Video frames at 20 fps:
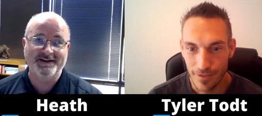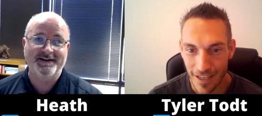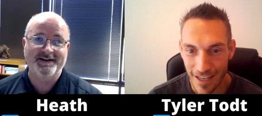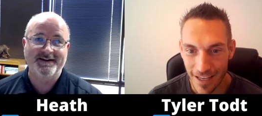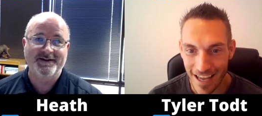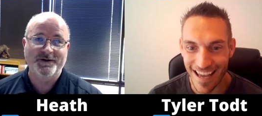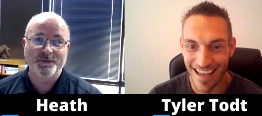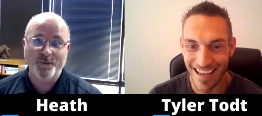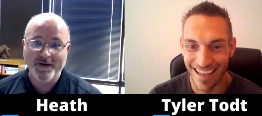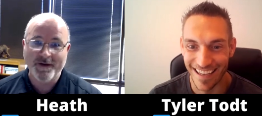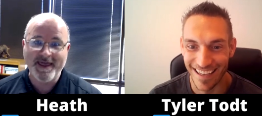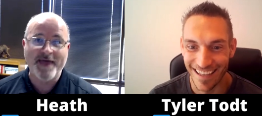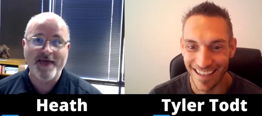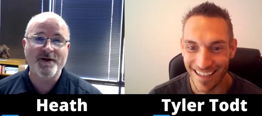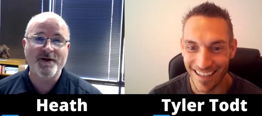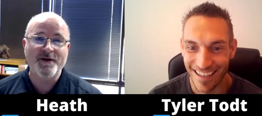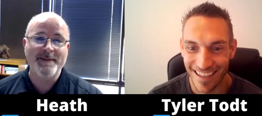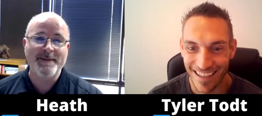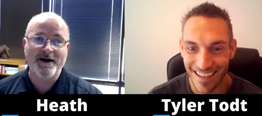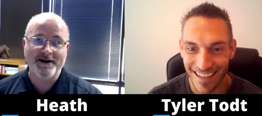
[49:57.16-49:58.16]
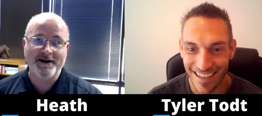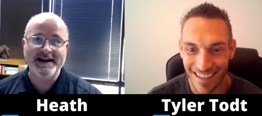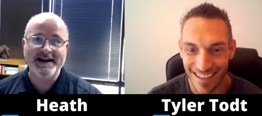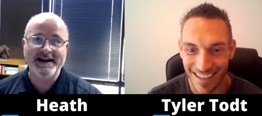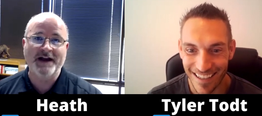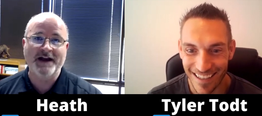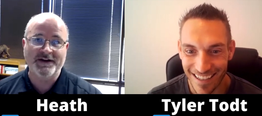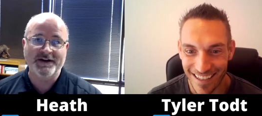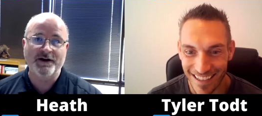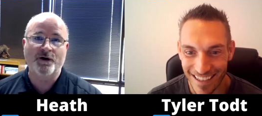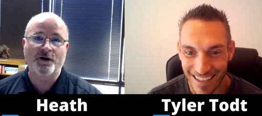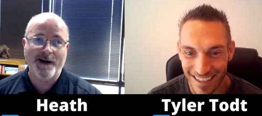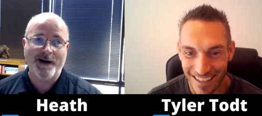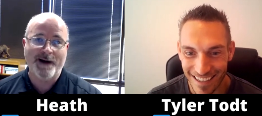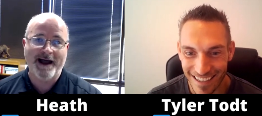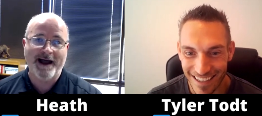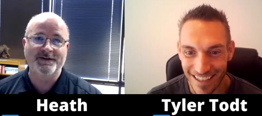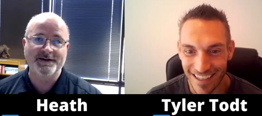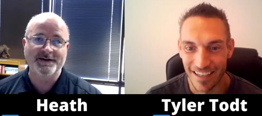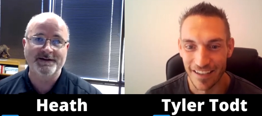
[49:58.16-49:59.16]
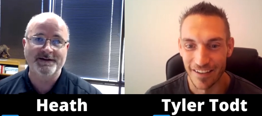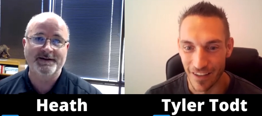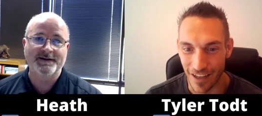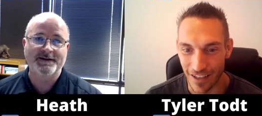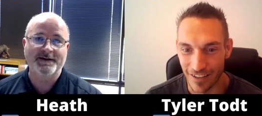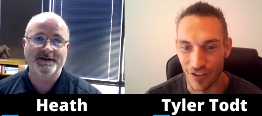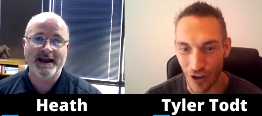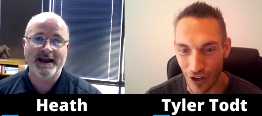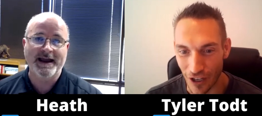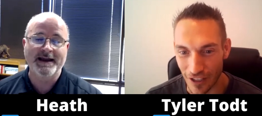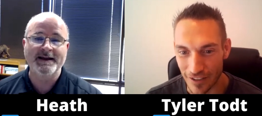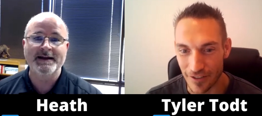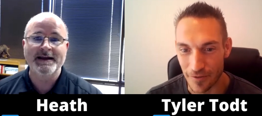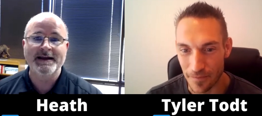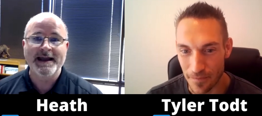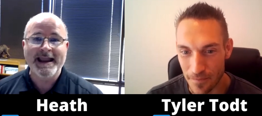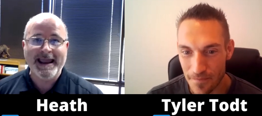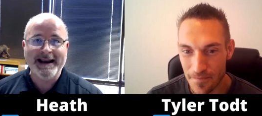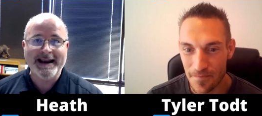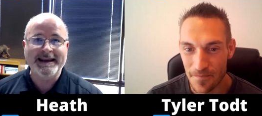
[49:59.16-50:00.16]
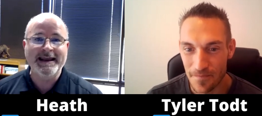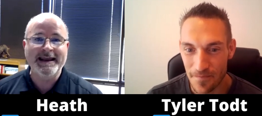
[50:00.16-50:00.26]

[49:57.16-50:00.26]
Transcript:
Speaker 1: with other married guys that you're around.
Speaker 2: Okay. That's awesome. And
Speaker 1: again,